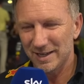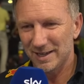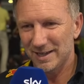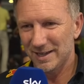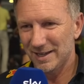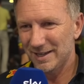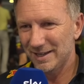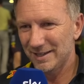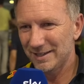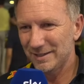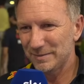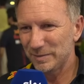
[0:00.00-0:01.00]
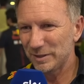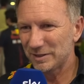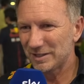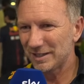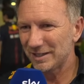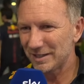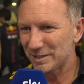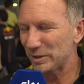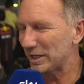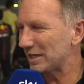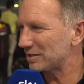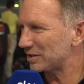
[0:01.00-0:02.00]
But this
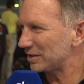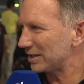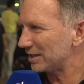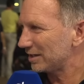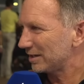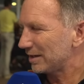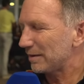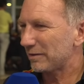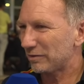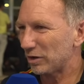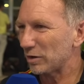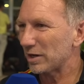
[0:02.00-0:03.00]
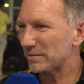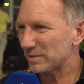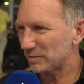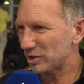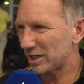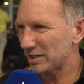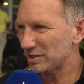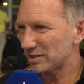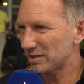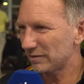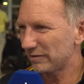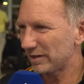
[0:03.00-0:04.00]
weekend certainly thrown up some
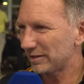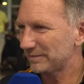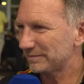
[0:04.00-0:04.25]
challenges so far.